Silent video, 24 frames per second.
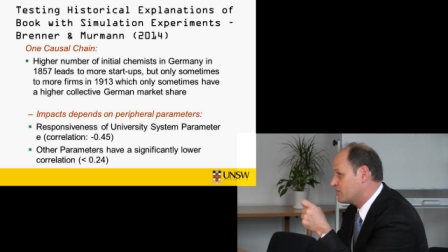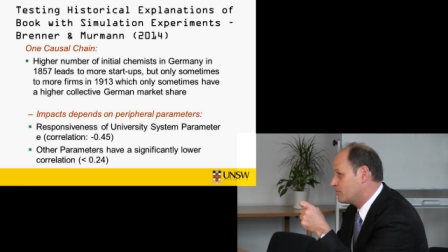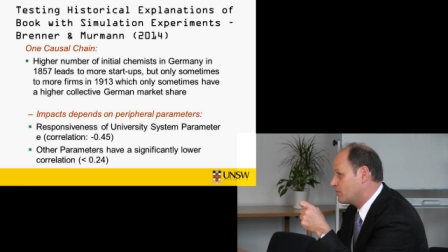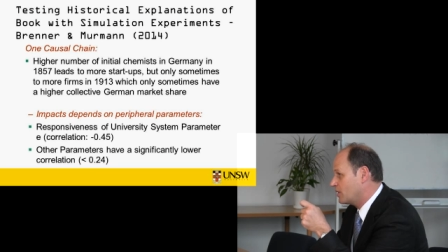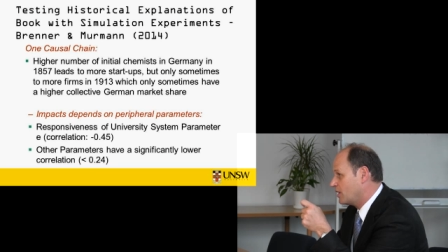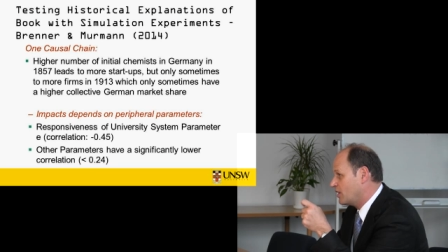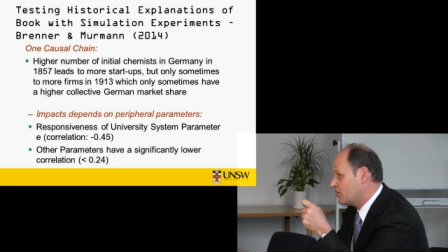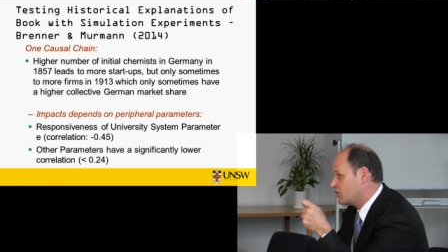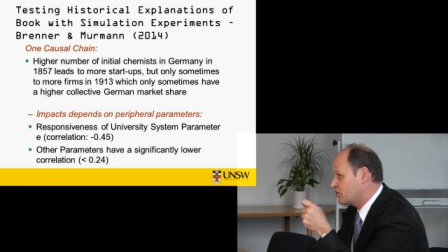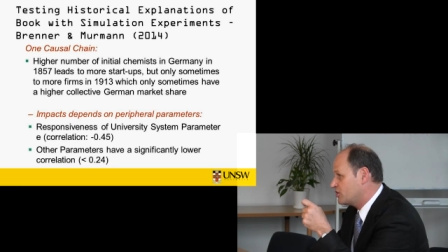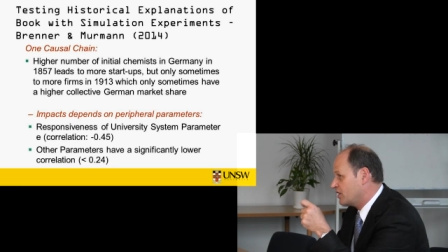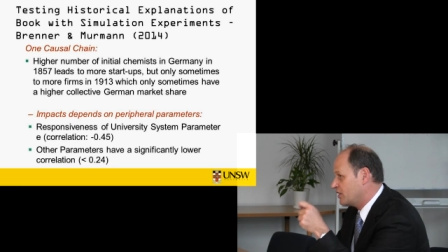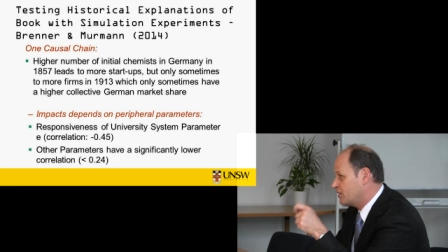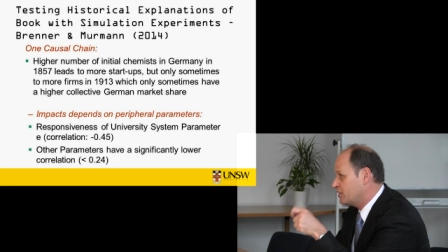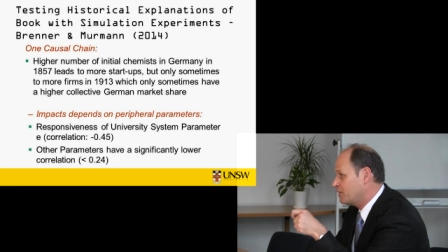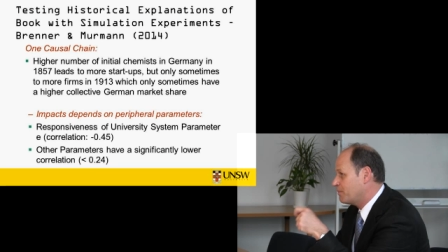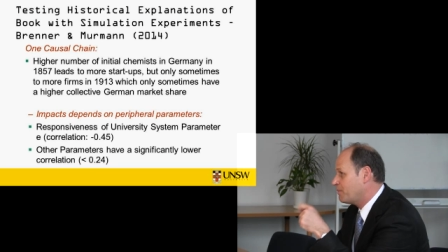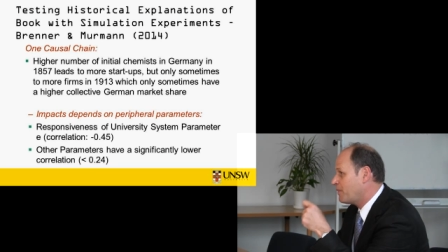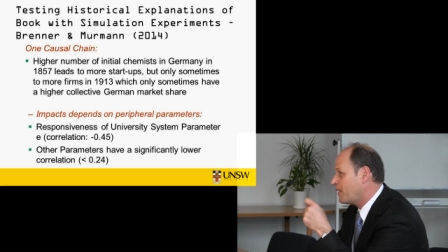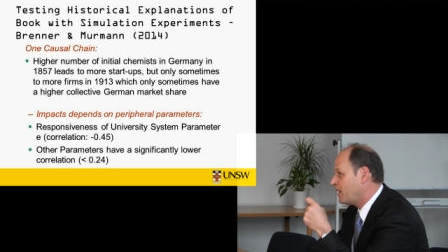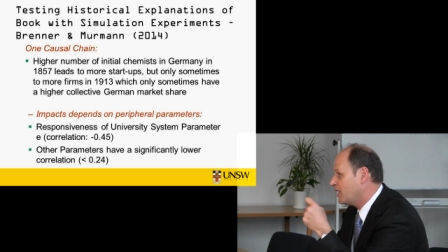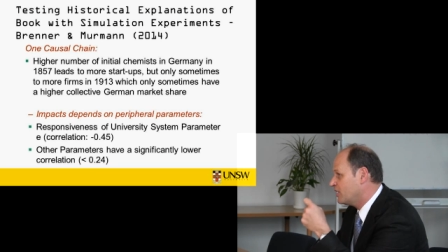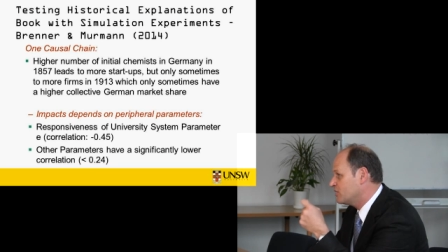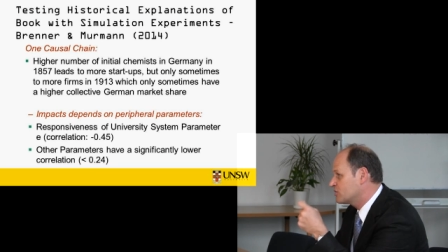simulation that it
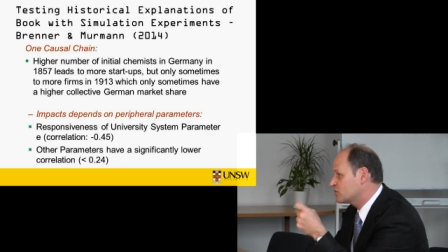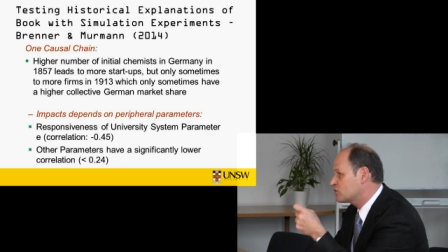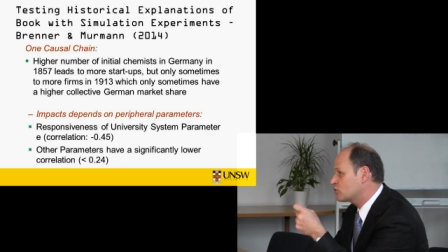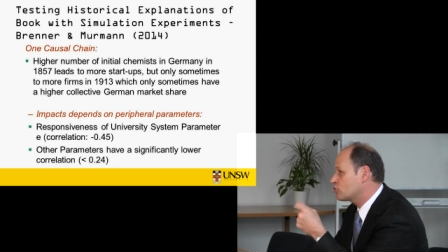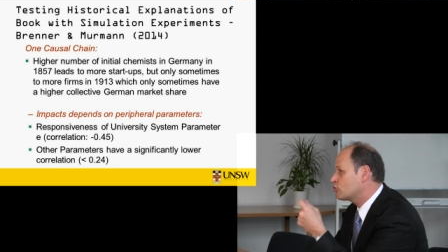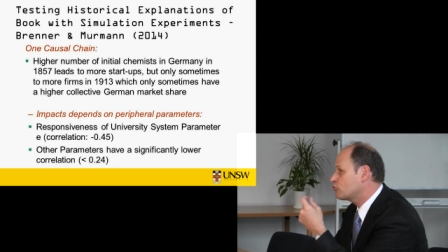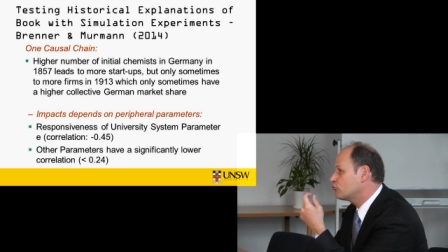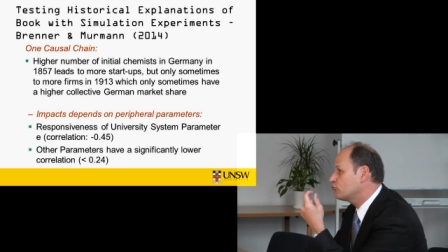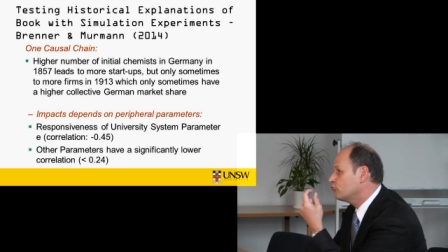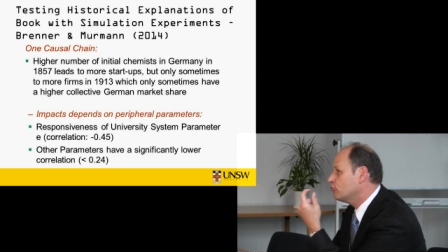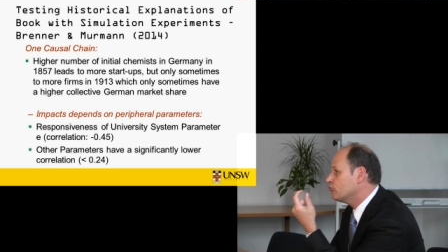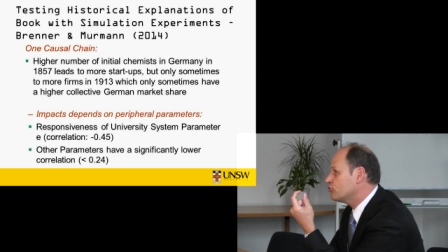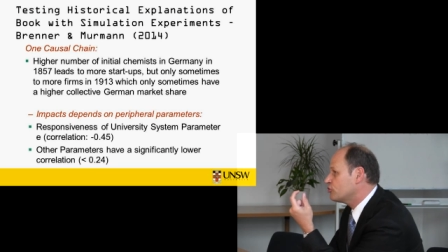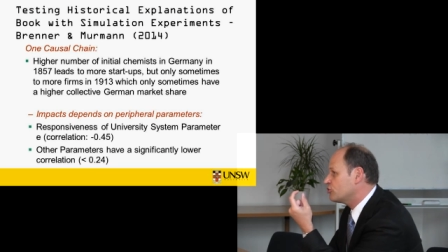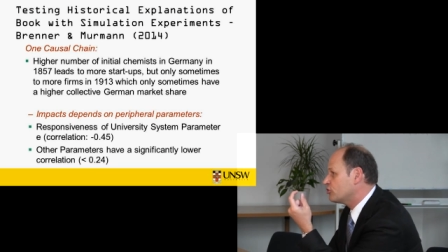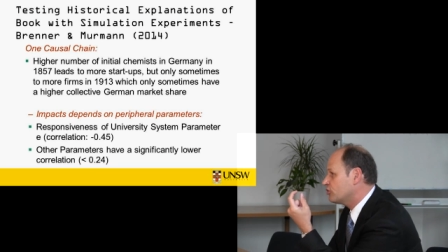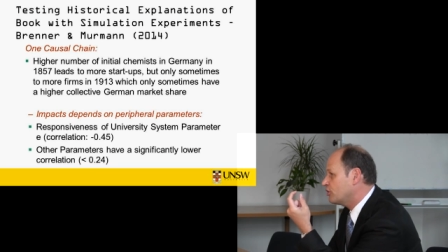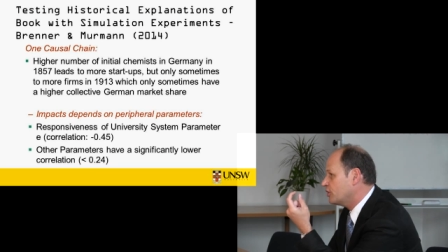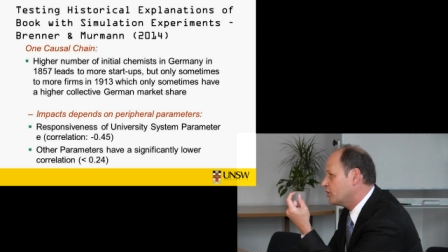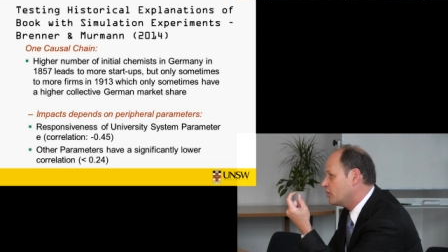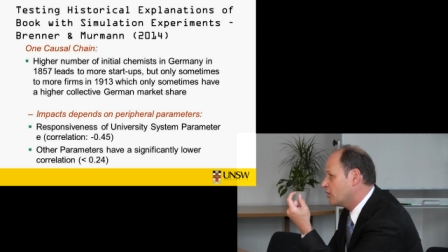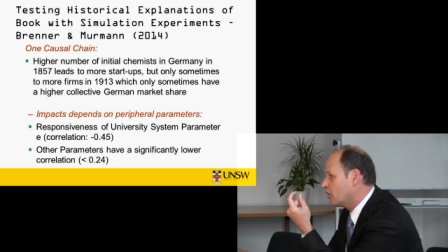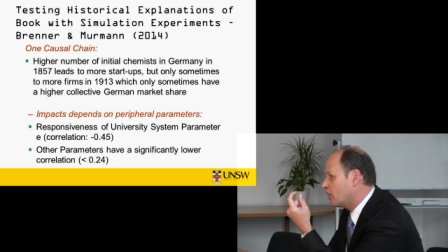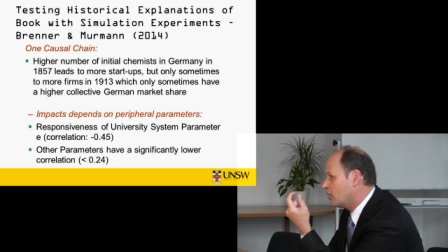depends
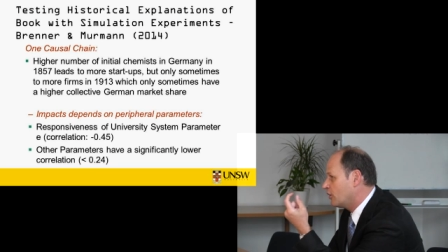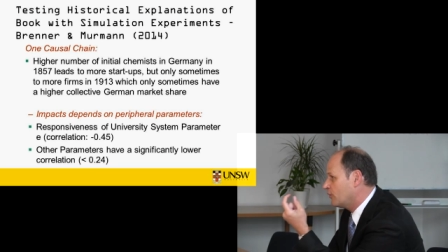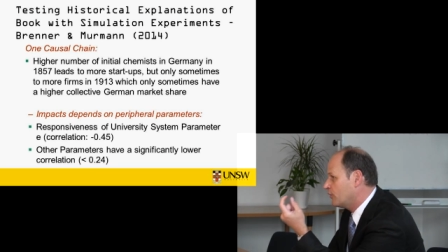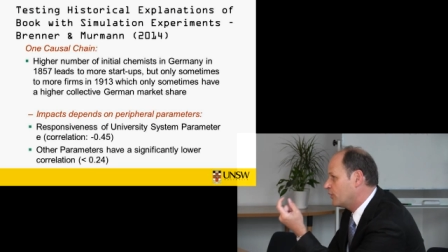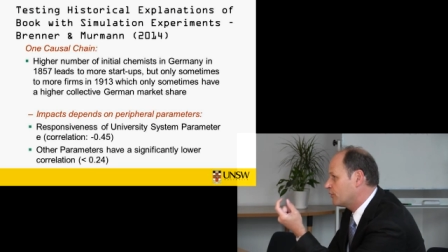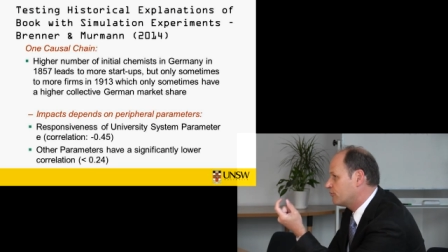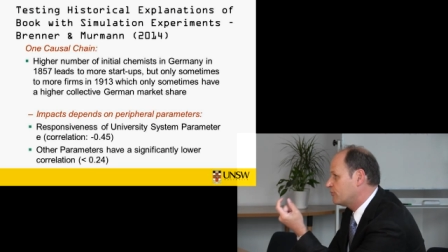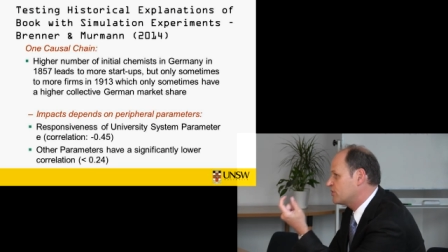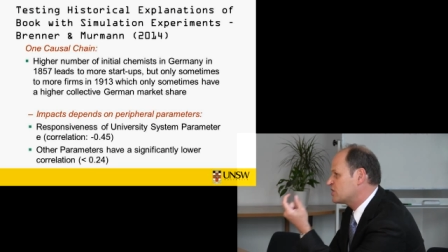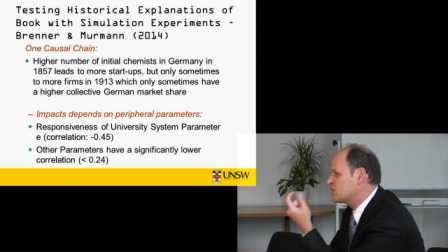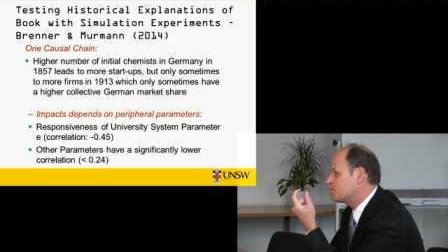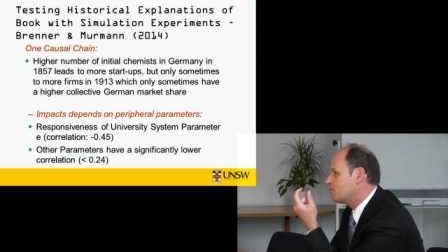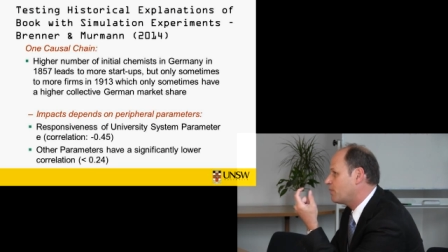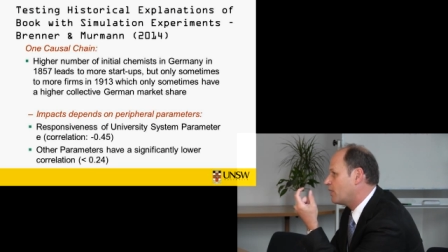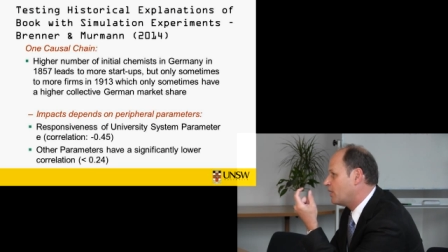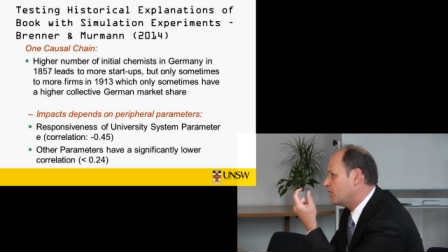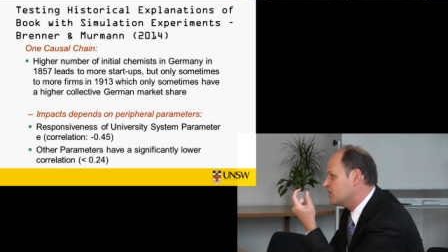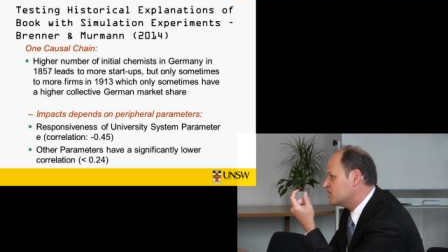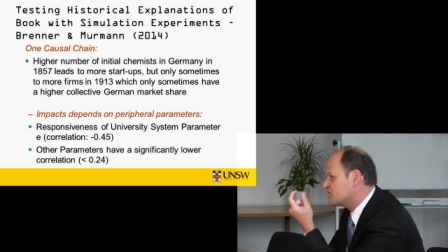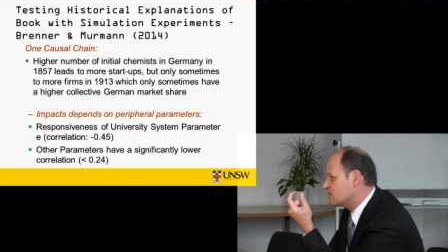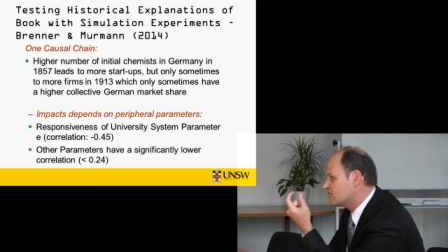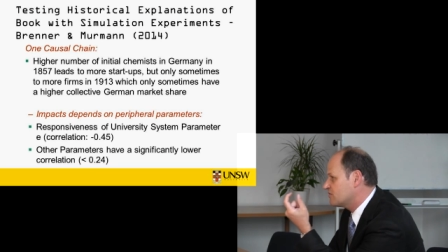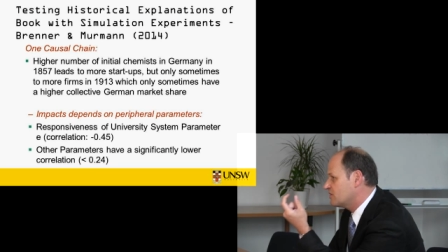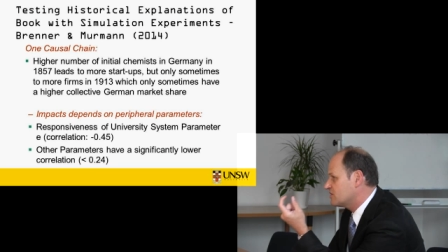crucially on the
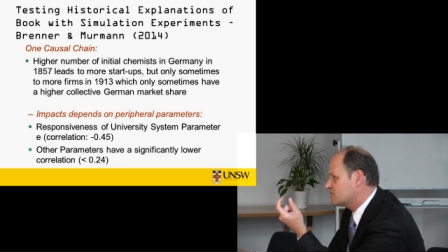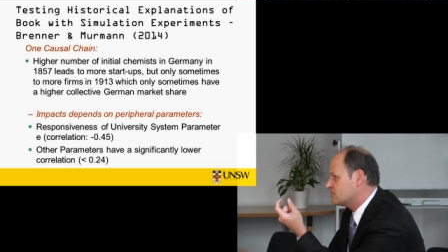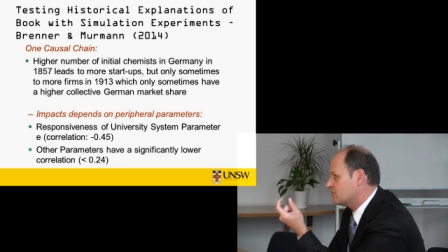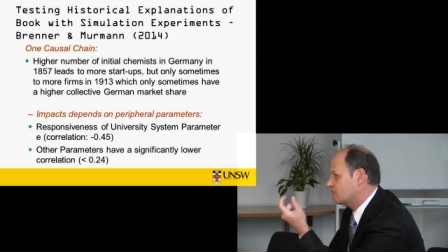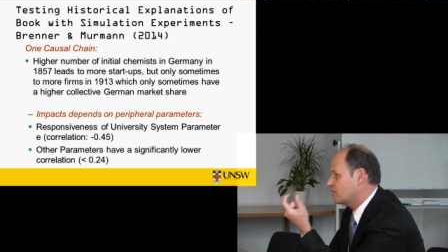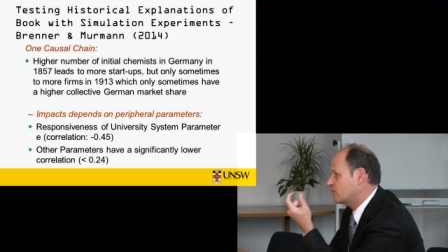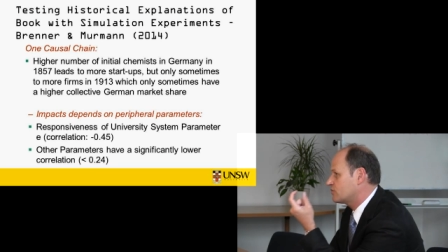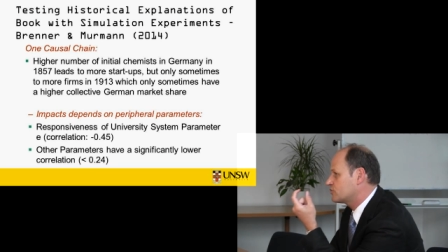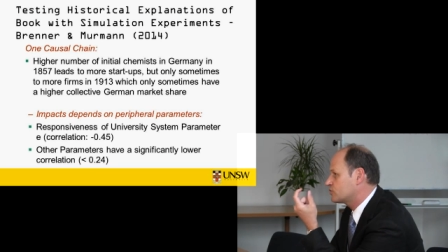responsiveness of